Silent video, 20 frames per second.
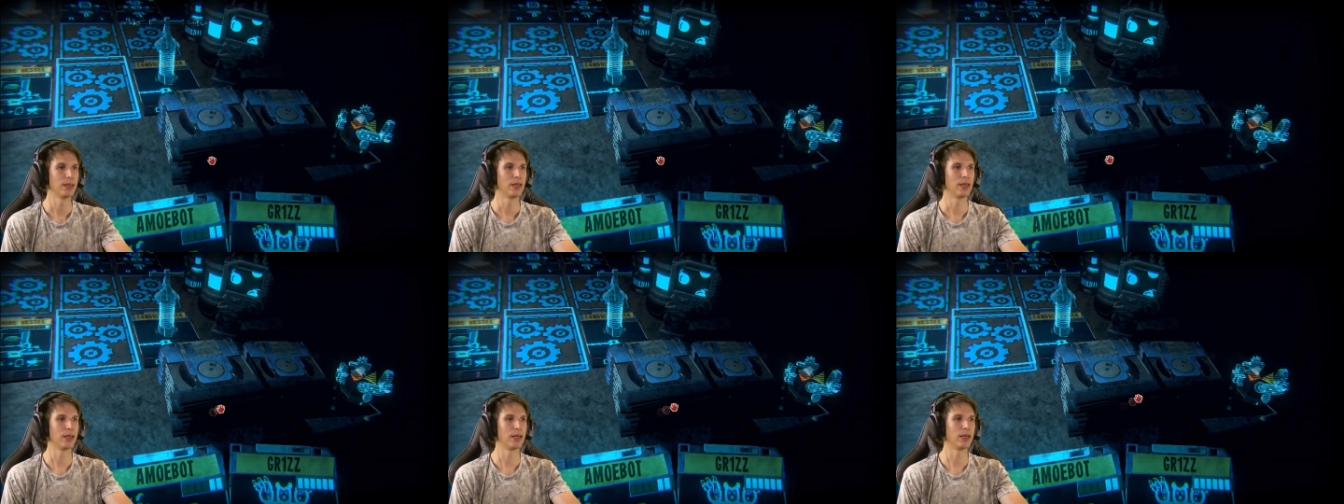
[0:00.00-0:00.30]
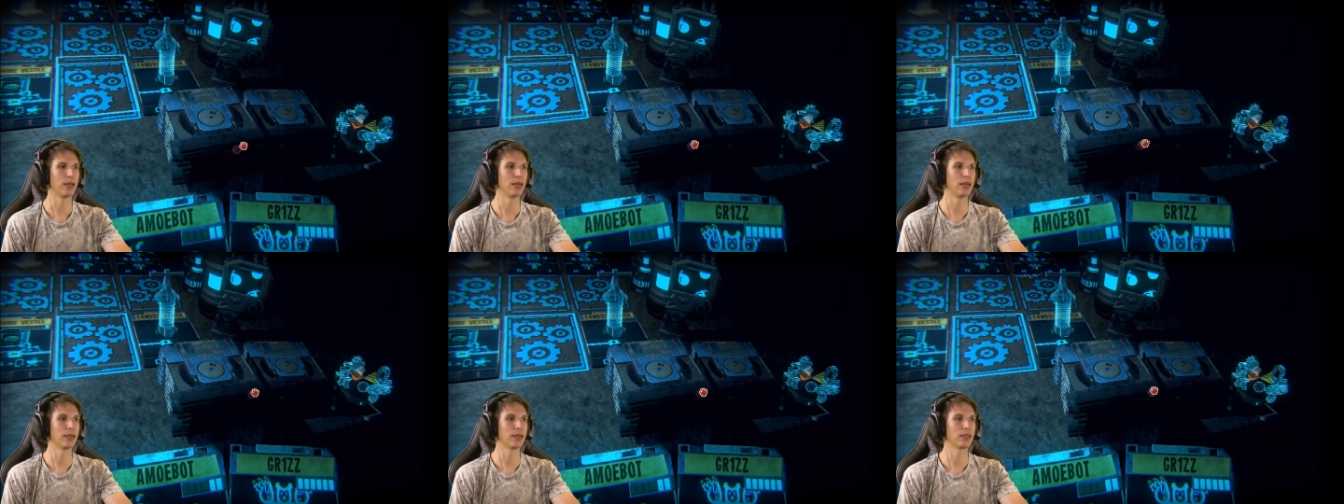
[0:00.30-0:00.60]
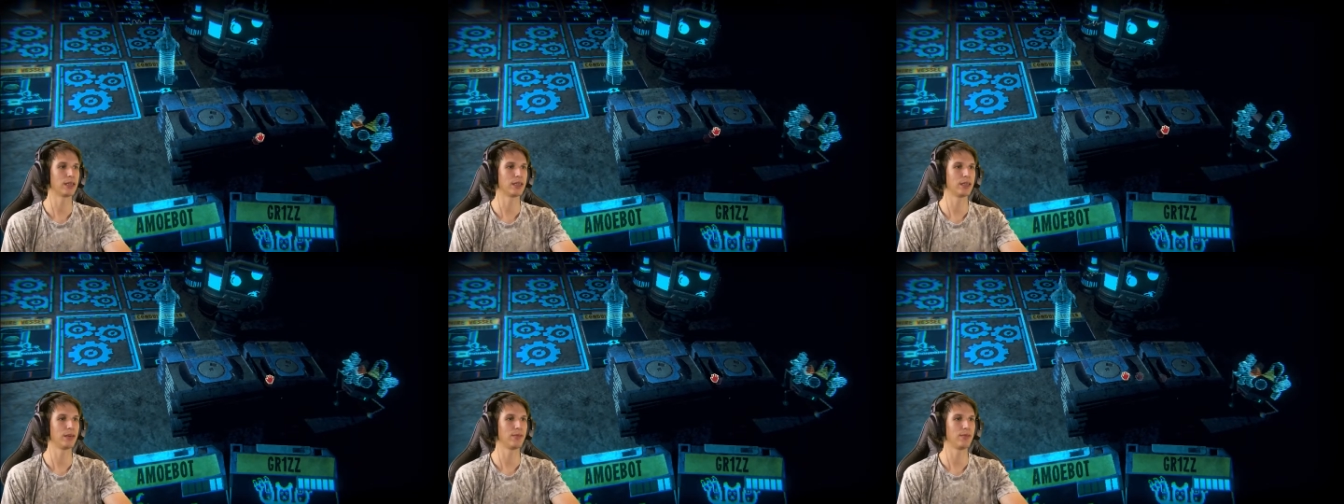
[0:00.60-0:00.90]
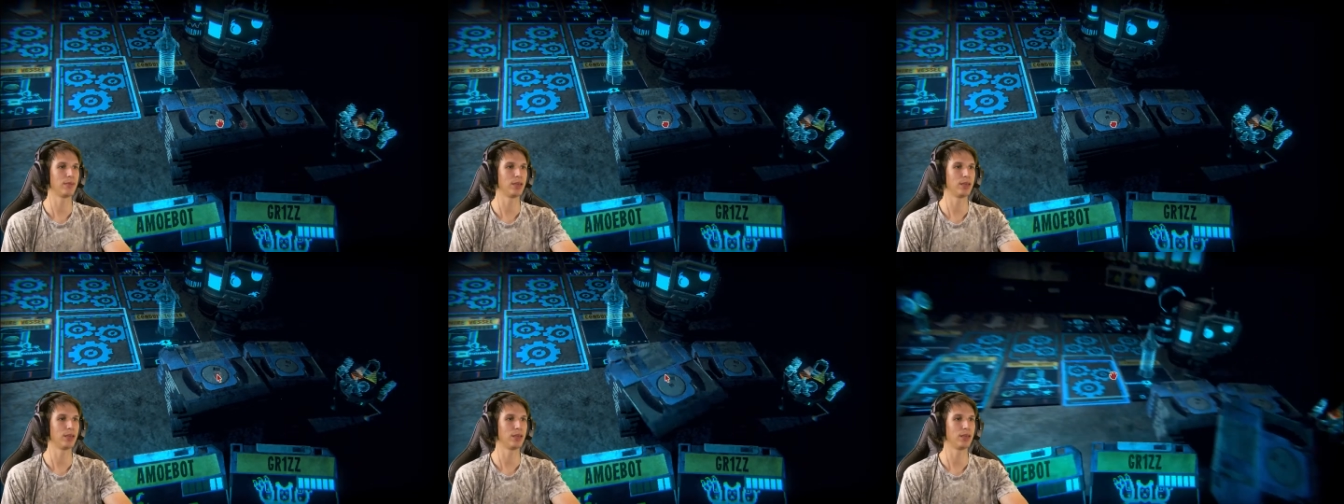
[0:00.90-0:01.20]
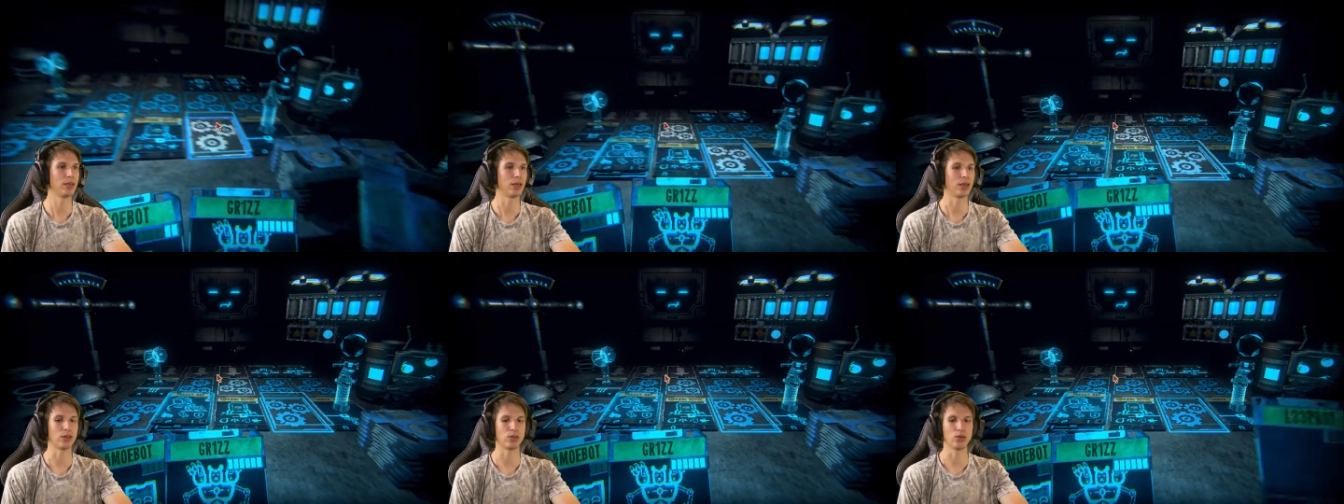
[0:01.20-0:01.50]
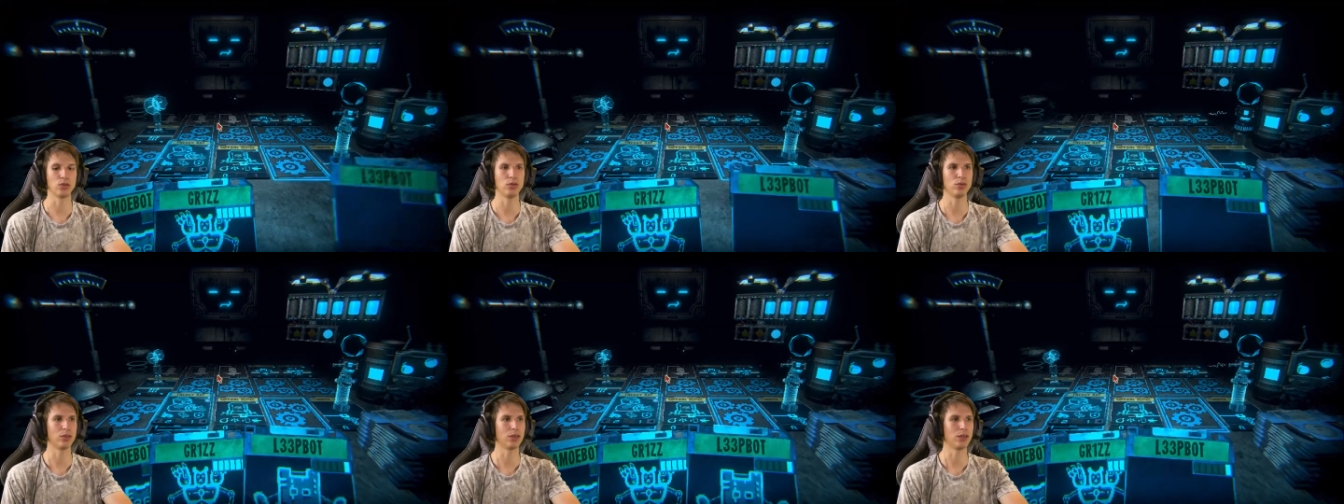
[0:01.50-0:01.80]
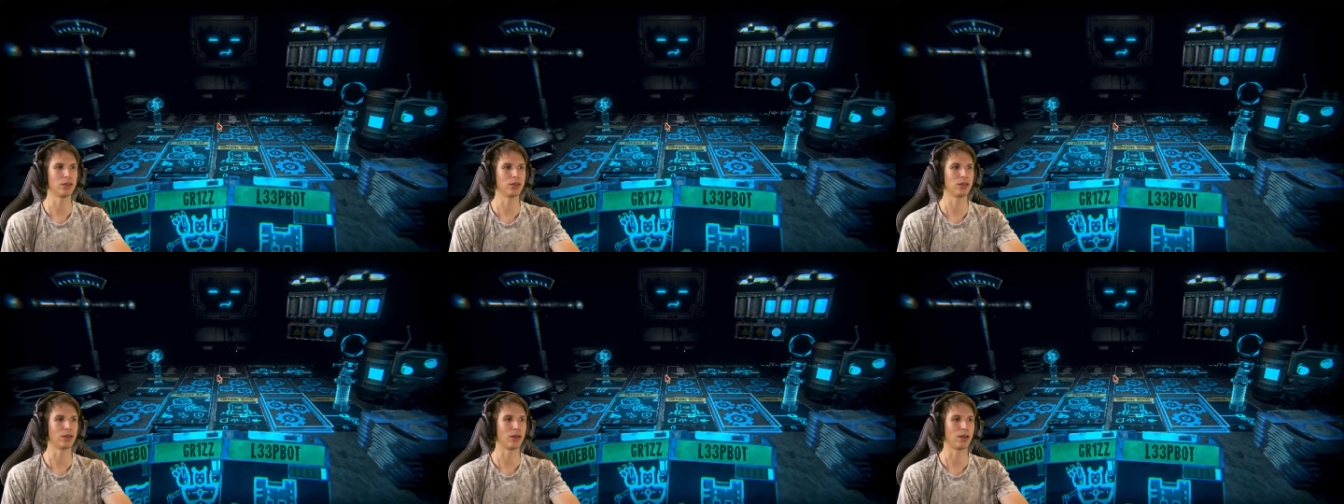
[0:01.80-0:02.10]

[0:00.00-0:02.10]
Uh, give me, I don't need,